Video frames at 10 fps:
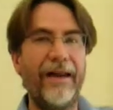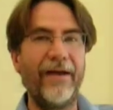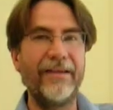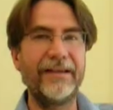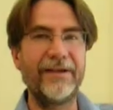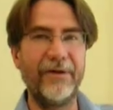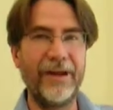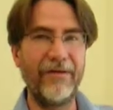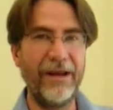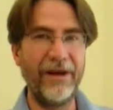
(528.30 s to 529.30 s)
on the
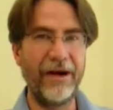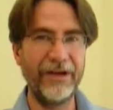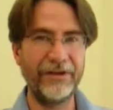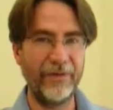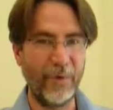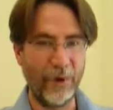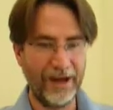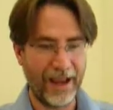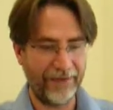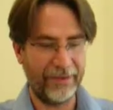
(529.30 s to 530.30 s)
Sony Reader, I should point
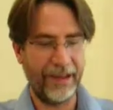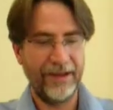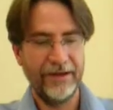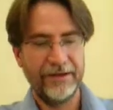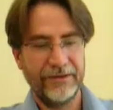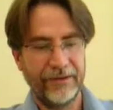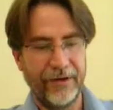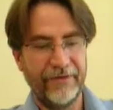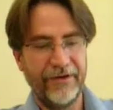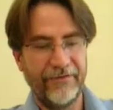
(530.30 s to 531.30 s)
out, that sort
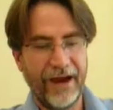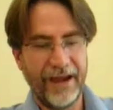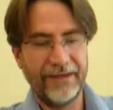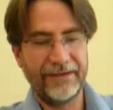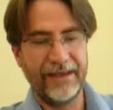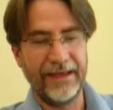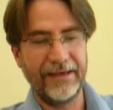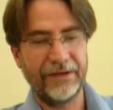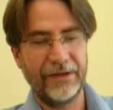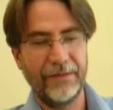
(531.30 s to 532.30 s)
of divides the
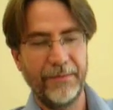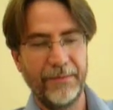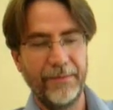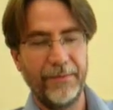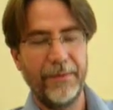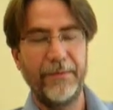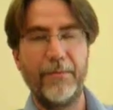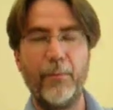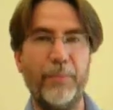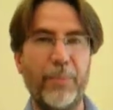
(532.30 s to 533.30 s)

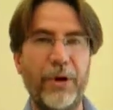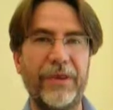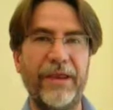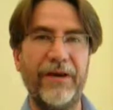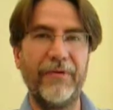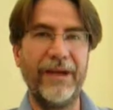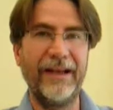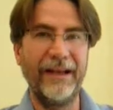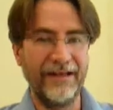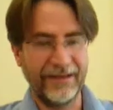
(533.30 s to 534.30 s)
book that you're
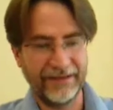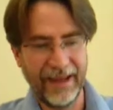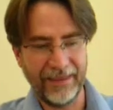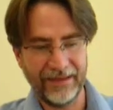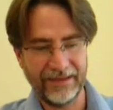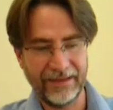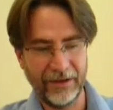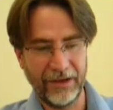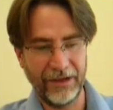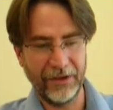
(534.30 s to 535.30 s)
reading into tenths
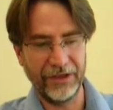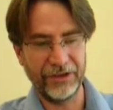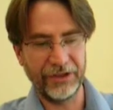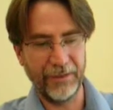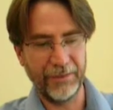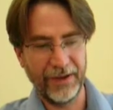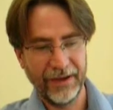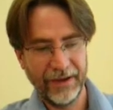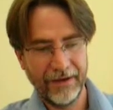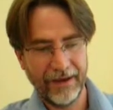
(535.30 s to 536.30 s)
so that you can jump
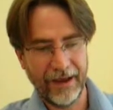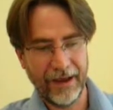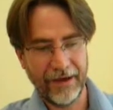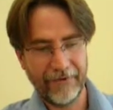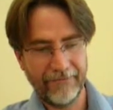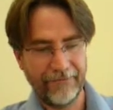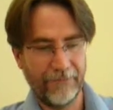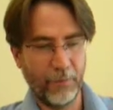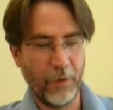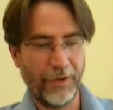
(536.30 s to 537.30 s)

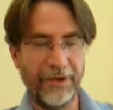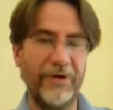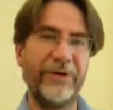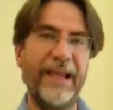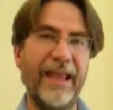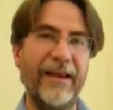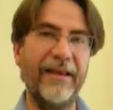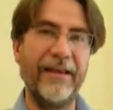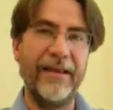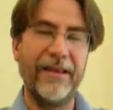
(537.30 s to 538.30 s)
from 1 through 10
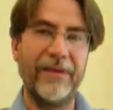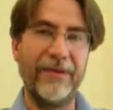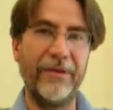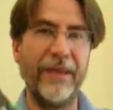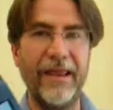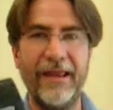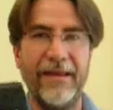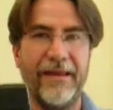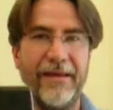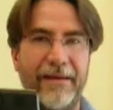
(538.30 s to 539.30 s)
through the
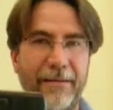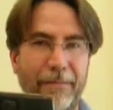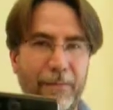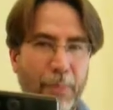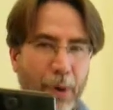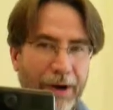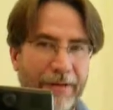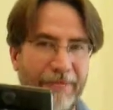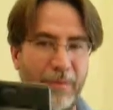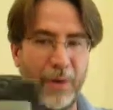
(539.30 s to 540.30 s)
point
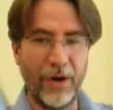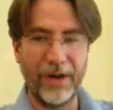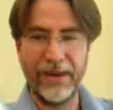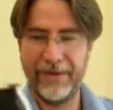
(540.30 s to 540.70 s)
of the book.